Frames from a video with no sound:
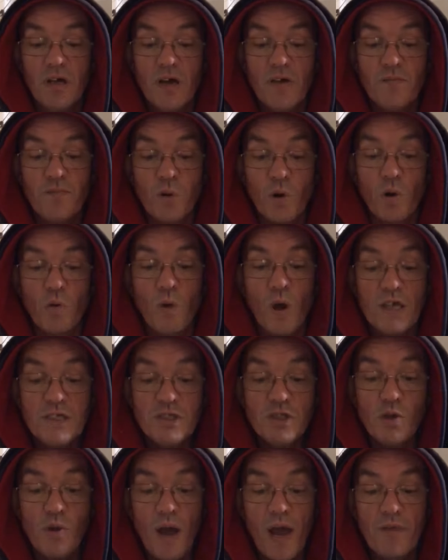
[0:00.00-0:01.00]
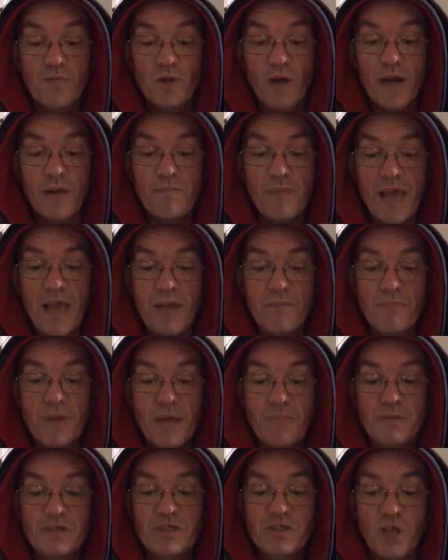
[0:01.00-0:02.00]
For whatsoever a man may
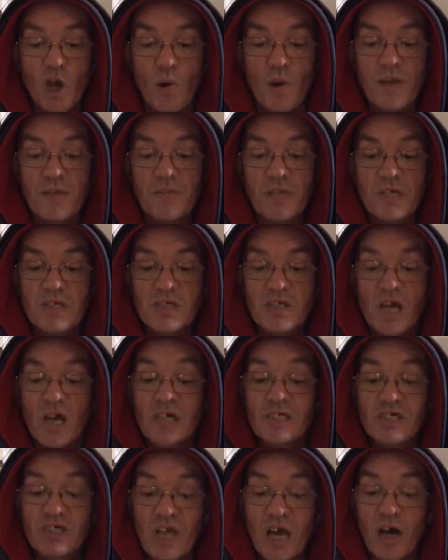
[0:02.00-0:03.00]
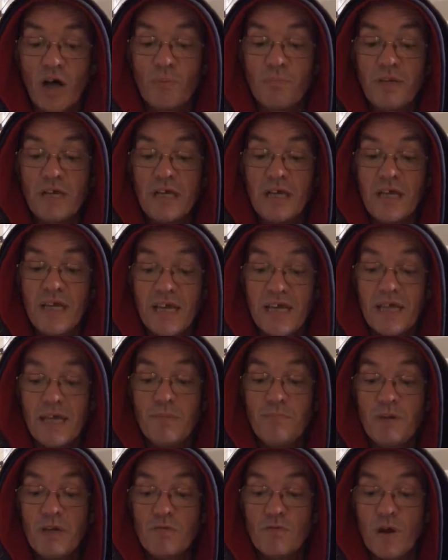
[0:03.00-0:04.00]
be sowing, this shall be
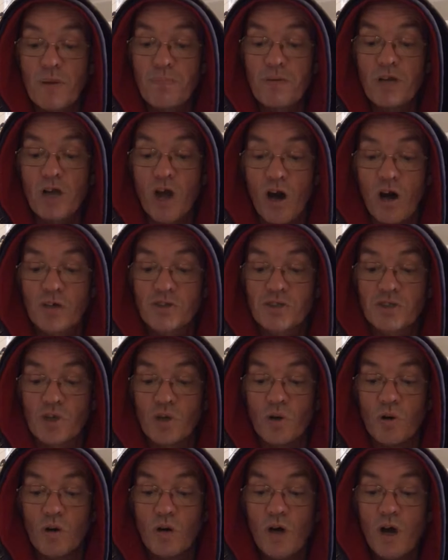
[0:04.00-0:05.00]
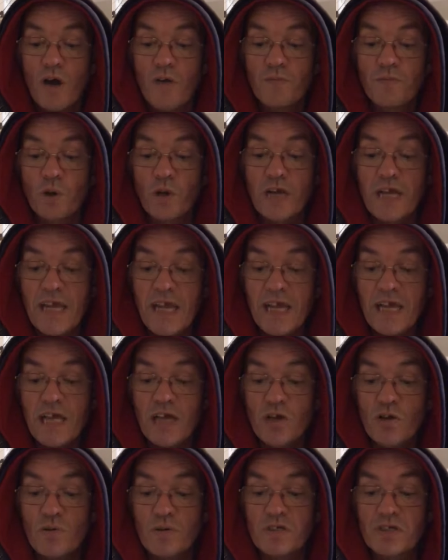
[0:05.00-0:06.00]
he be reaping also. For
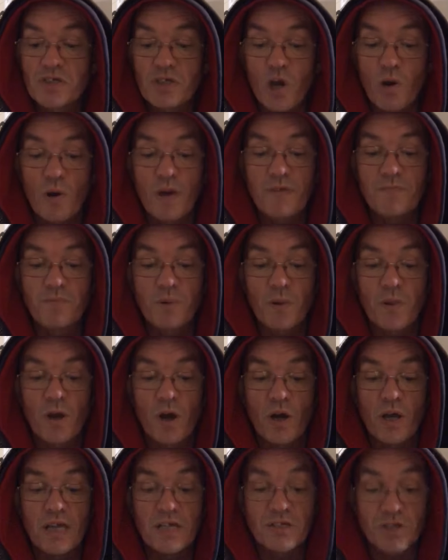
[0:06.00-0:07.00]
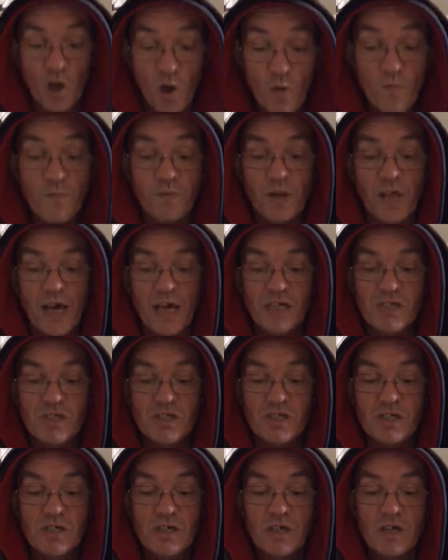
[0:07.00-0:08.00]
he who is sowing for his own
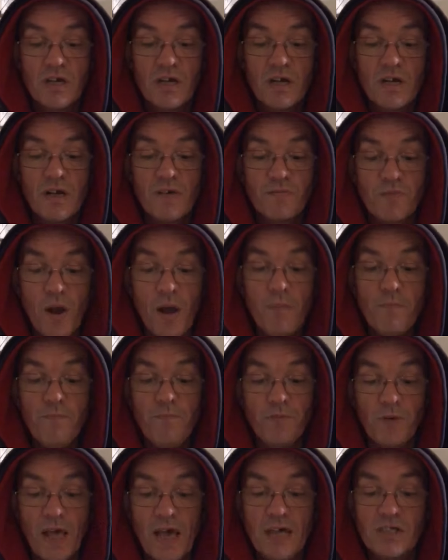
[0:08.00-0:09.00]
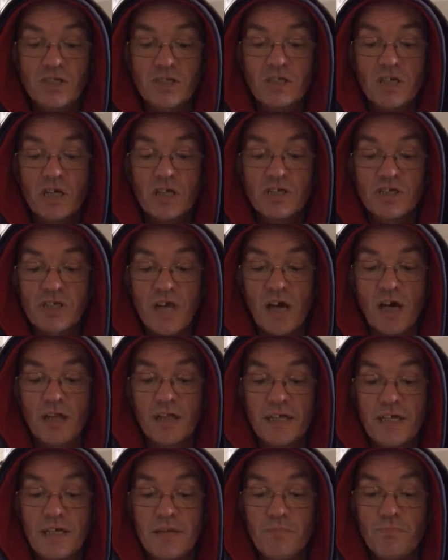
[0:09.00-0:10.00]
flesh, from flesh
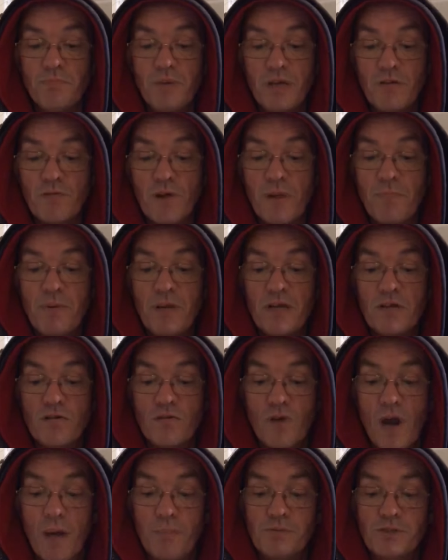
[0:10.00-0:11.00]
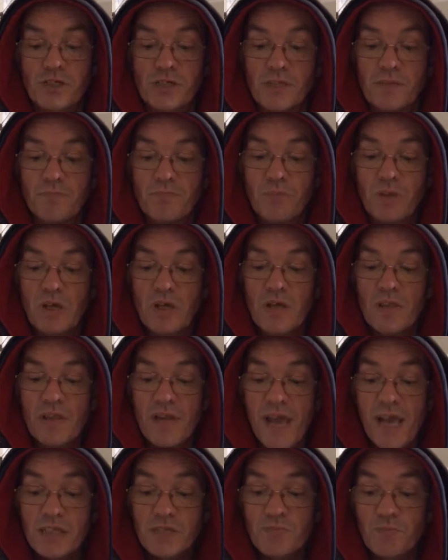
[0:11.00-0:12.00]
shall he be reaping corruption. The
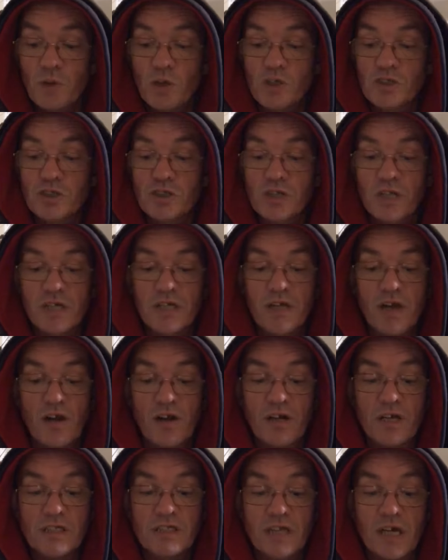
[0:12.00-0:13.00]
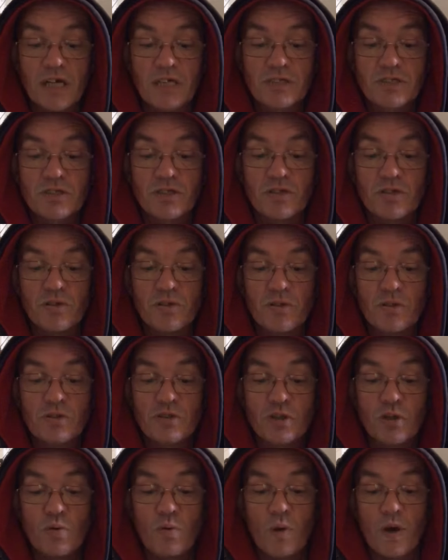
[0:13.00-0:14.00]
next verse should encourage us to
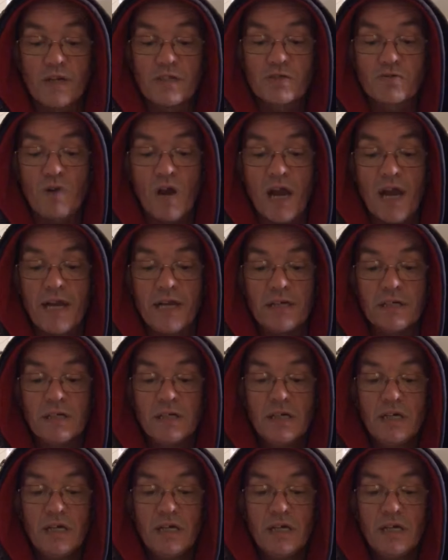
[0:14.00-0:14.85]
do what is right.